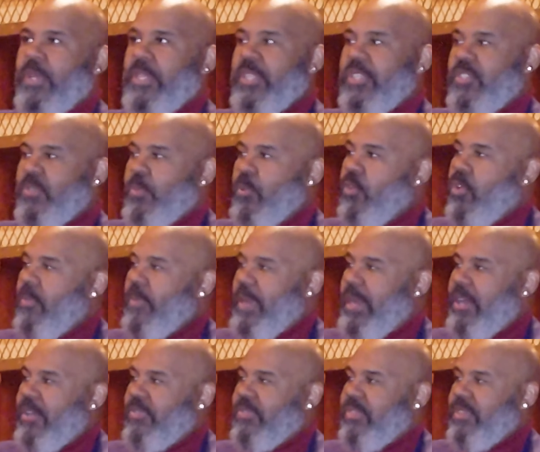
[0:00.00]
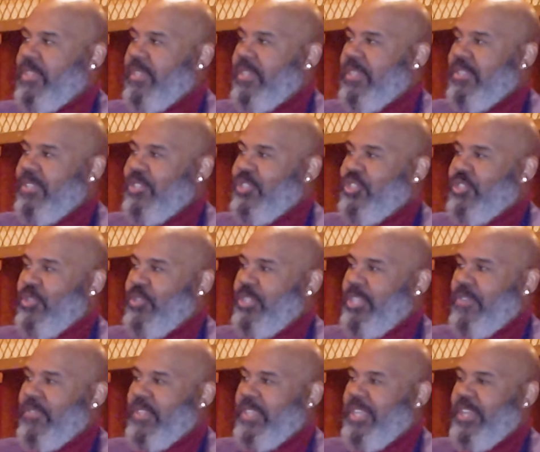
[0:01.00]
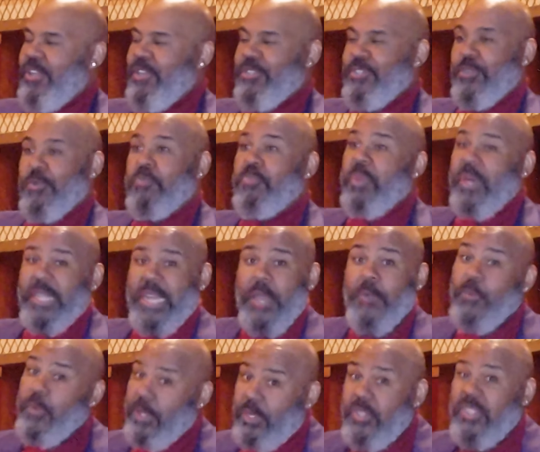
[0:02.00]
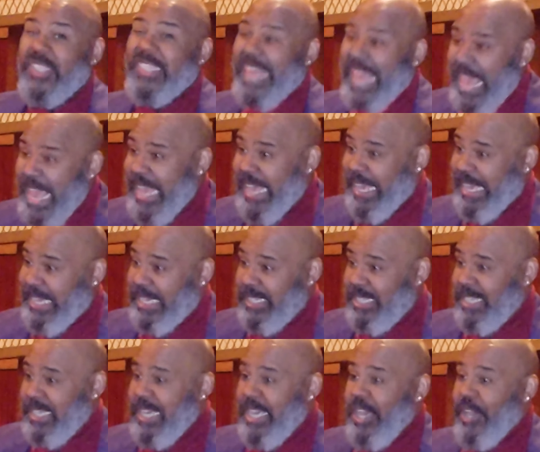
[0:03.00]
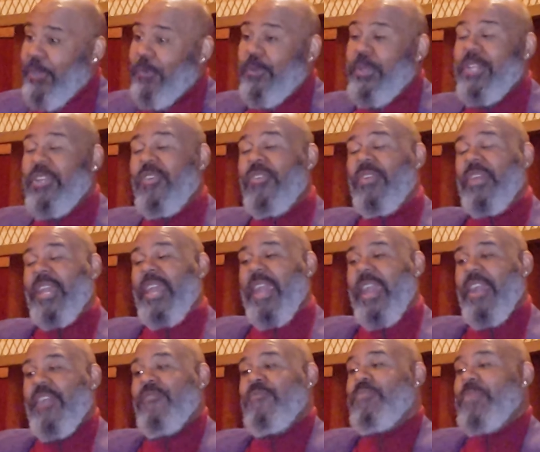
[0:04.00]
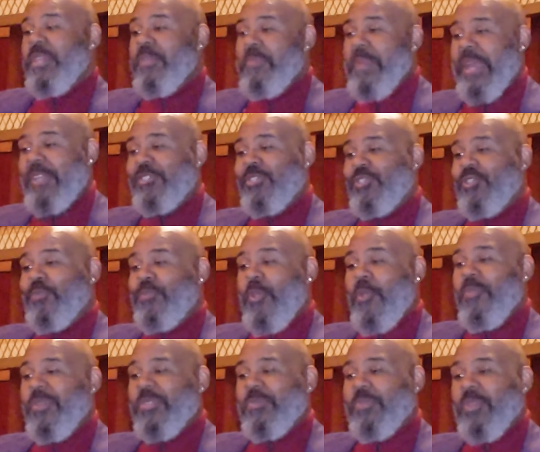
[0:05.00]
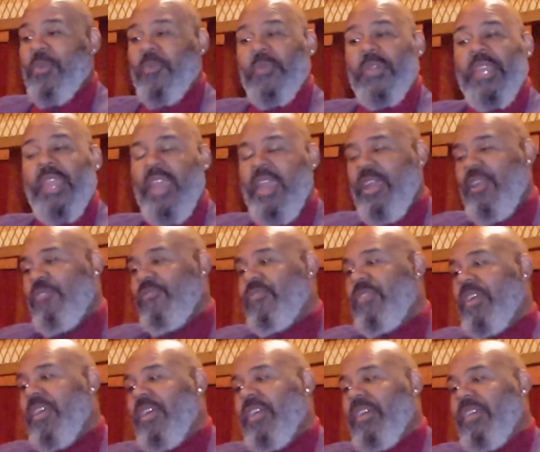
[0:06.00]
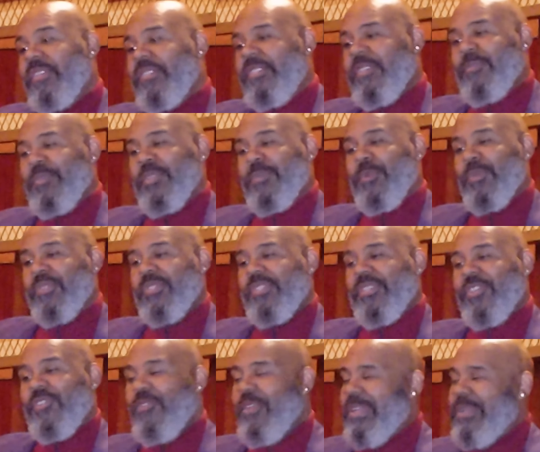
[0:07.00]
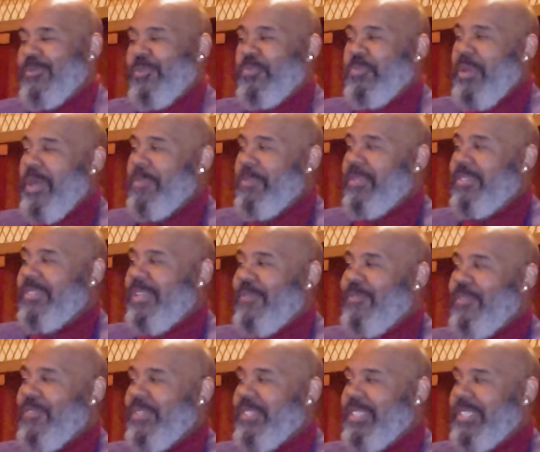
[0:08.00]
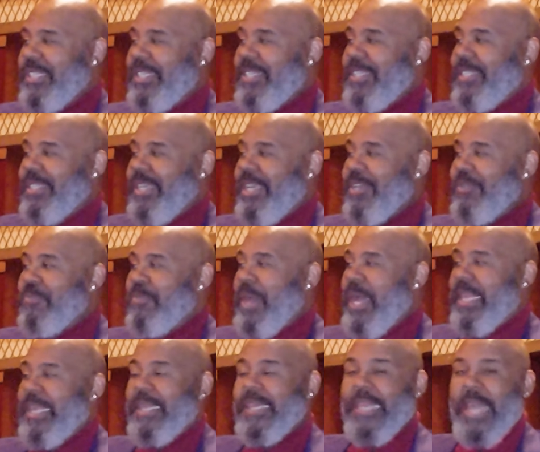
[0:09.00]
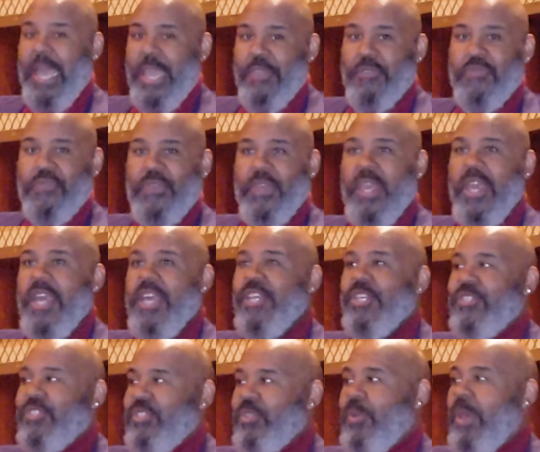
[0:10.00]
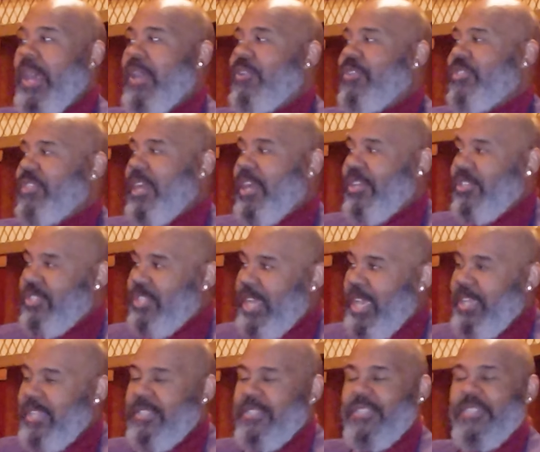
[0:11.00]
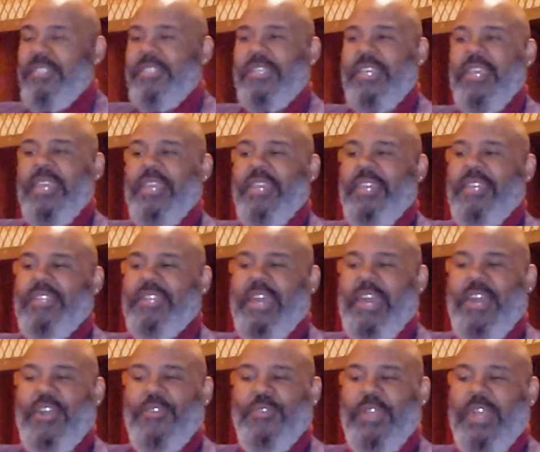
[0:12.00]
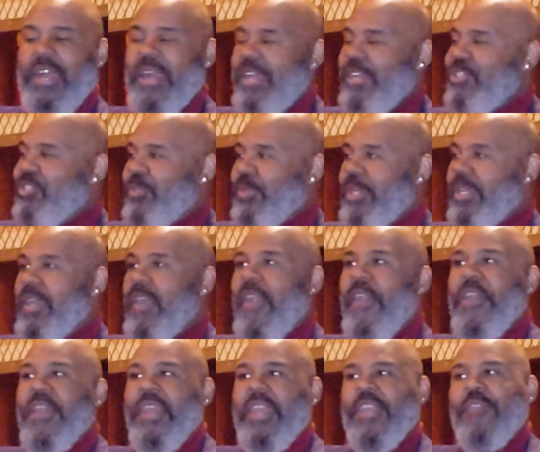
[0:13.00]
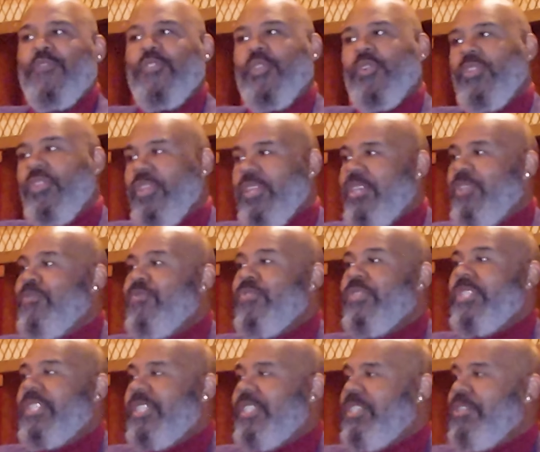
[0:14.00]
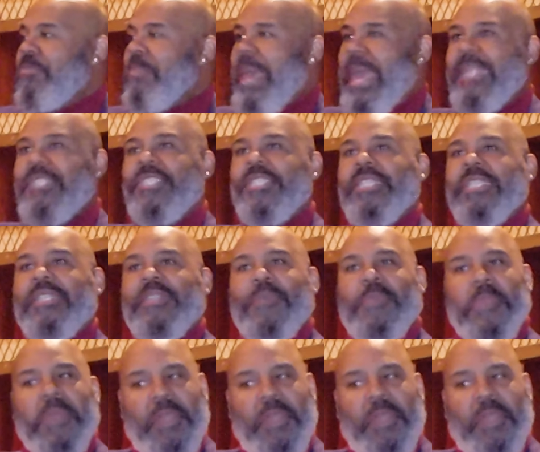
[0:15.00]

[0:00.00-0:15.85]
one it's more about the, the journey of the character. But I will say, we don't have big magical moments, but we have some of the most incredible puppets I've ever seen yeah. in my yes. life. Yes. So yeah. our, our Titans and our Hydra, if you're looking for Disney magic,